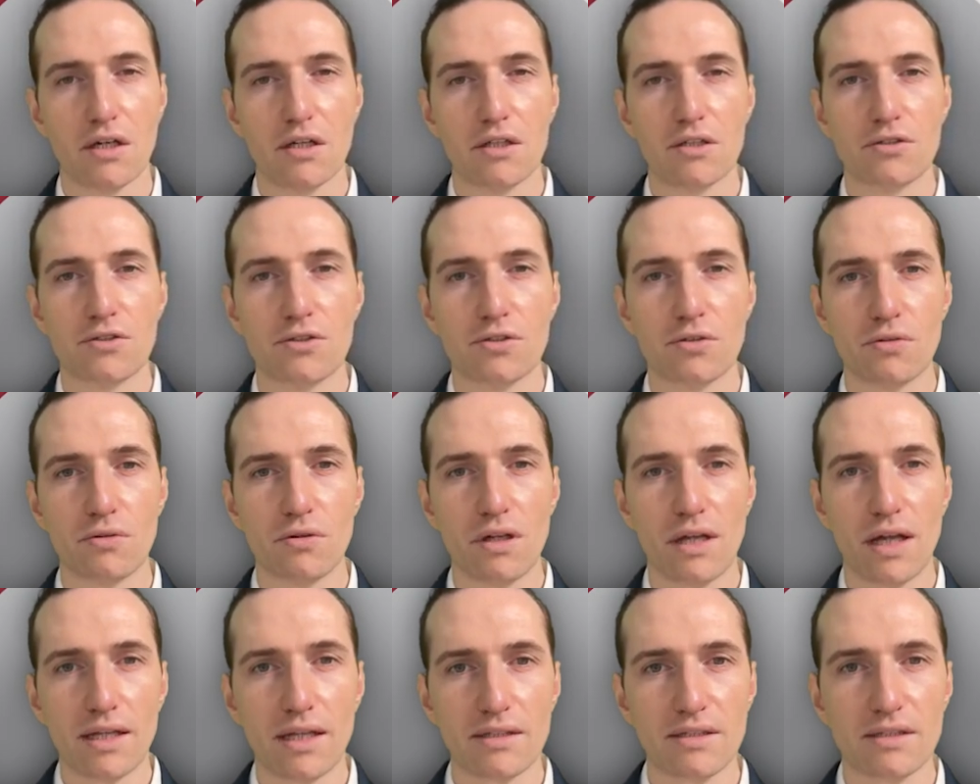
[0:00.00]
So
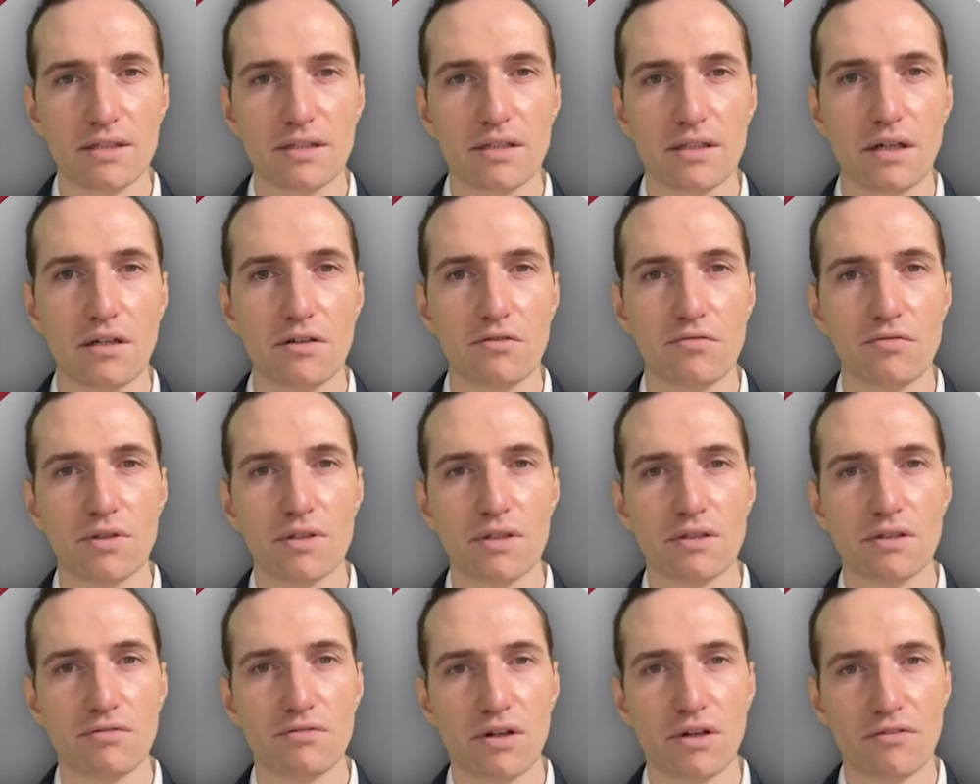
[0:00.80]
let's start
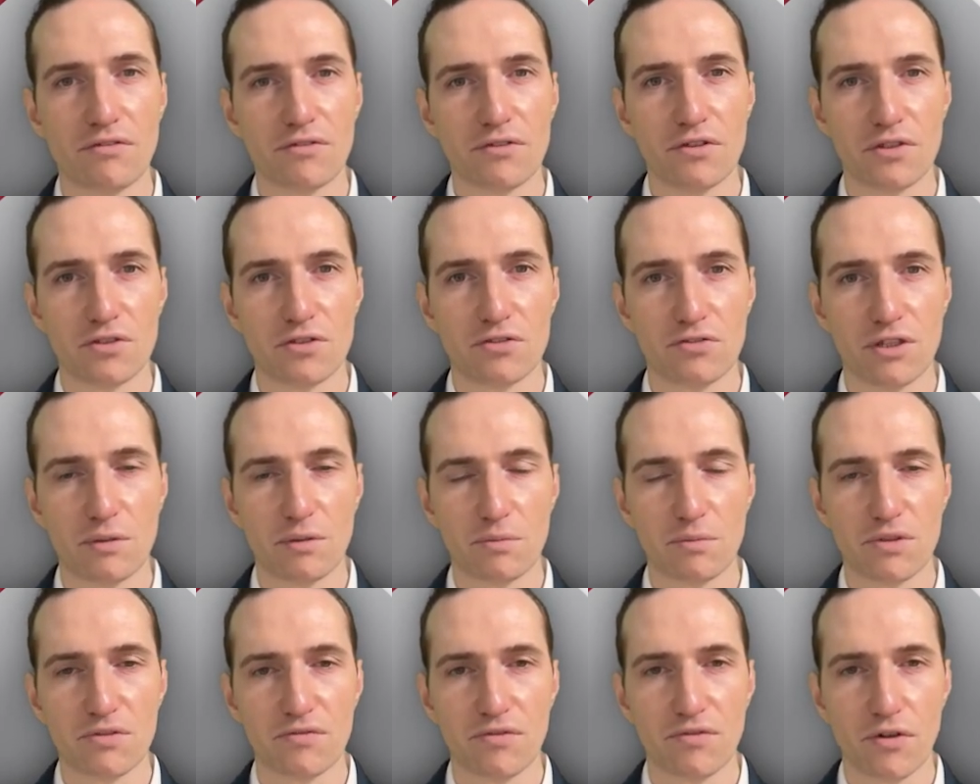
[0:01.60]
with the revenue
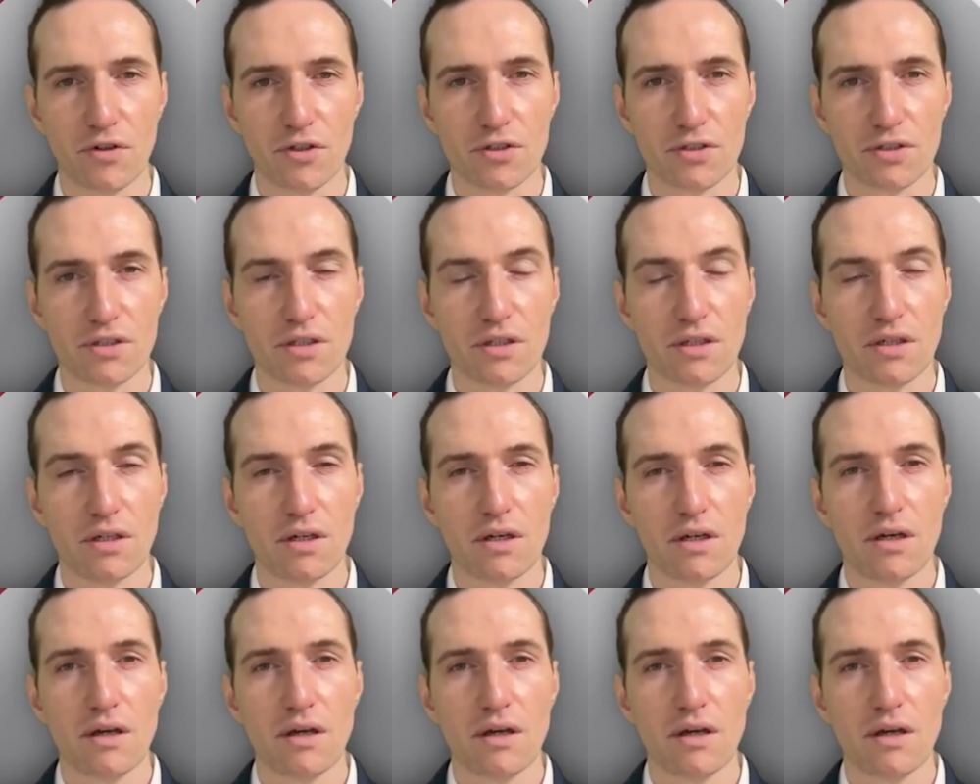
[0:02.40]
streams first.